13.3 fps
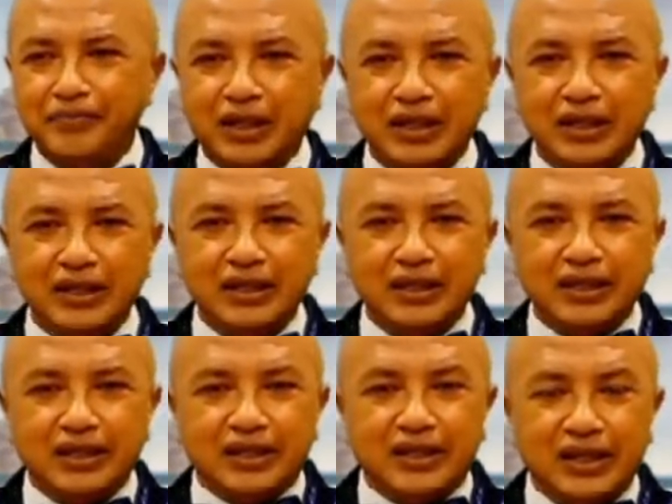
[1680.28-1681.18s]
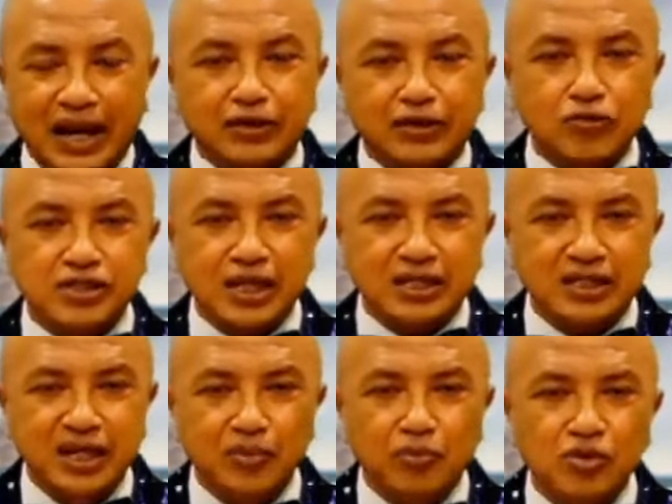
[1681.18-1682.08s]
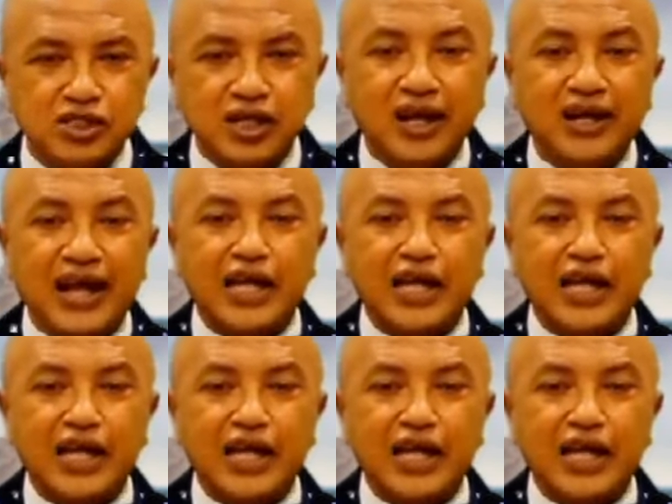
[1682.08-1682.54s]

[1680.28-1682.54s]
it in one book. The reason is